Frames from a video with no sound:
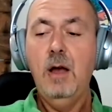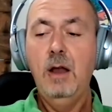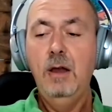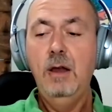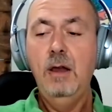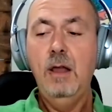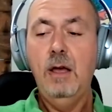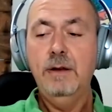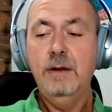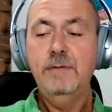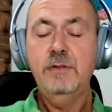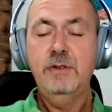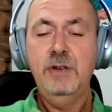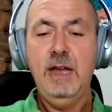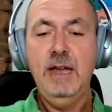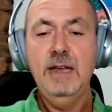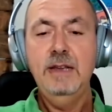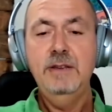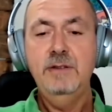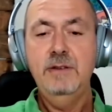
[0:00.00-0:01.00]
A lot of
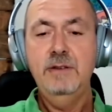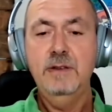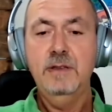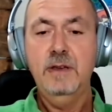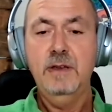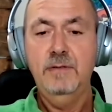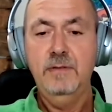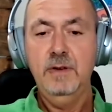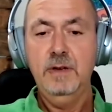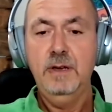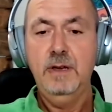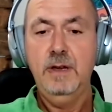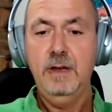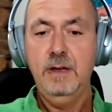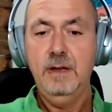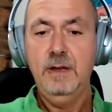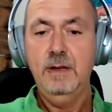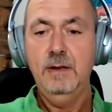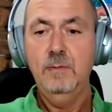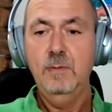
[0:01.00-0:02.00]
changes have
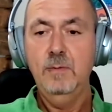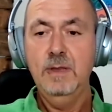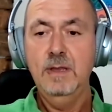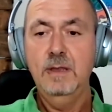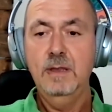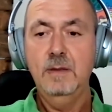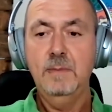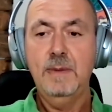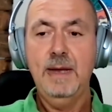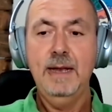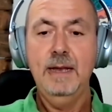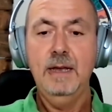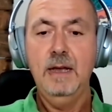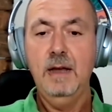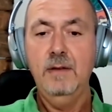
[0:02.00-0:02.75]
occurred within the bank